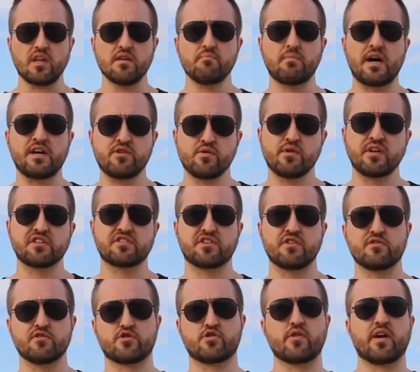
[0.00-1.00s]
by doing
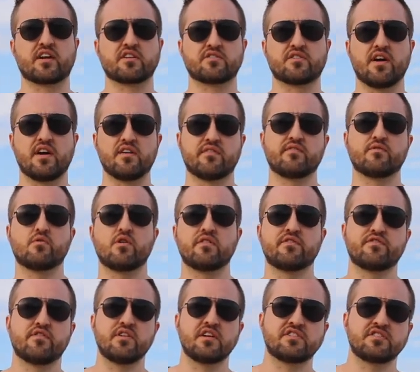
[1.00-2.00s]
certain tricks. Okay?
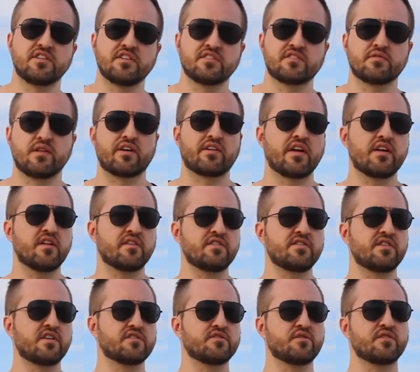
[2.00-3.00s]
For instance, without getting all the
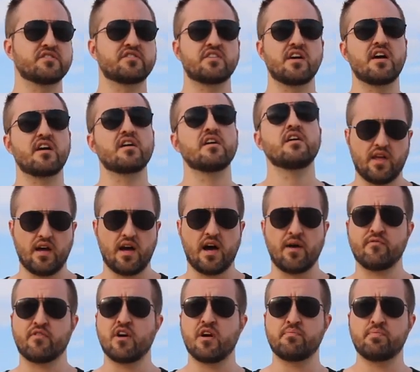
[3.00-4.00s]
details, you can say,
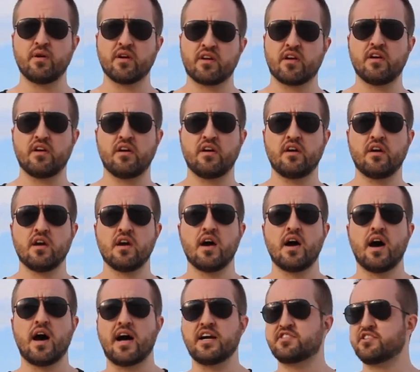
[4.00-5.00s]
I'm very picky,
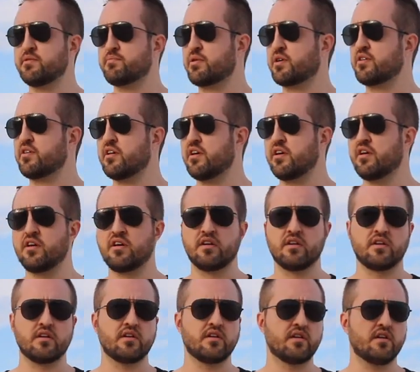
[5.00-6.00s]
I typically
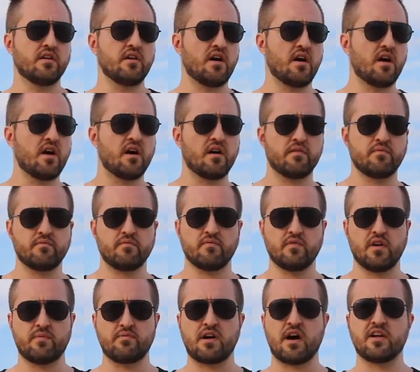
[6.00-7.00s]
um,
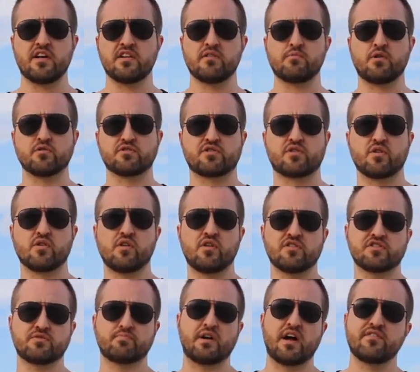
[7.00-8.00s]
am not into most
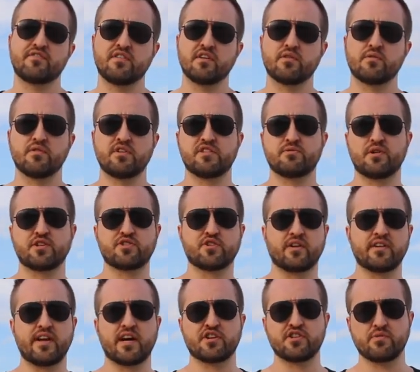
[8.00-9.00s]
girls, but I feel a really special
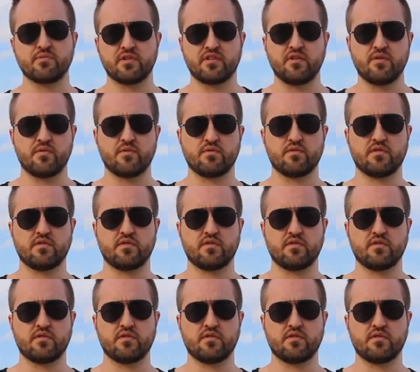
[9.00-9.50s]
connection with you.